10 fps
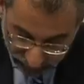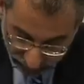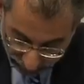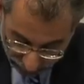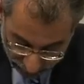is
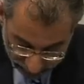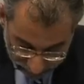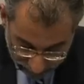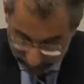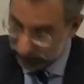a
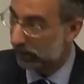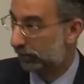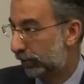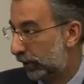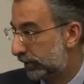cosmetic
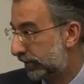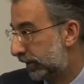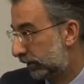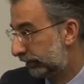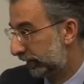approach to
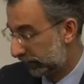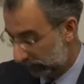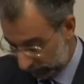solving the